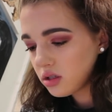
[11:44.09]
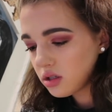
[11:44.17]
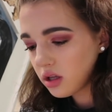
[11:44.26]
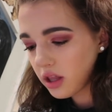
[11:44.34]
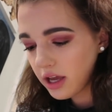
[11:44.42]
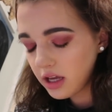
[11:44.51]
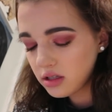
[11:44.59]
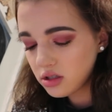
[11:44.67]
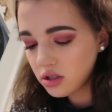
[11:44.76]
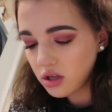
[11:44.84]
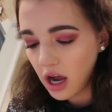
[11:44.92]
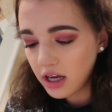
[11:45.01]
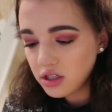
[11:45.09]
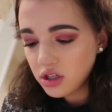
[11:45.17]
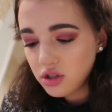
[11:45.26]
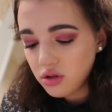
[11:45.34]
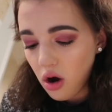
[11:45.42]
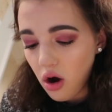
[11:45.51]
to like I
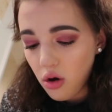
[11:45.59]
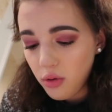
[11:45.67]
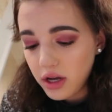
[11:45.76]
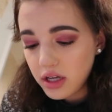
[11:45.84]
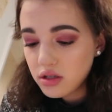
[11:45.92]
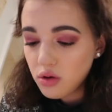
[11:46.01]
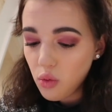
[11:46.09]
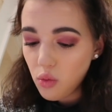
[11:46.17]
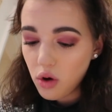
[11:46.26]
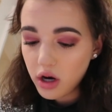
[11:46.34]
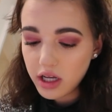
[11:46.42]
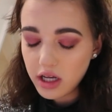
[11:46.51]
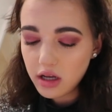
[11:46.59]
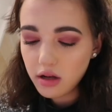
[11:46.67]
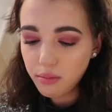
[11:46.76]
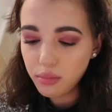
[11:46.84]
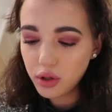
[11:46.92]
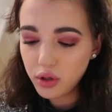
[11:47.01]
just always
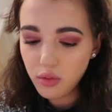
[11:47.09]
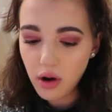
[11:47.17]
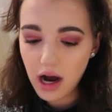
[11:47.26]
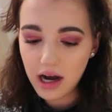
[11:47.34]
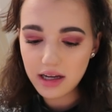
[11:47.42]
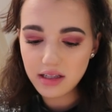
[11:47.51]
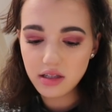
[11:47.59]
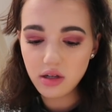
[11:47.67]
wanted blue eyes,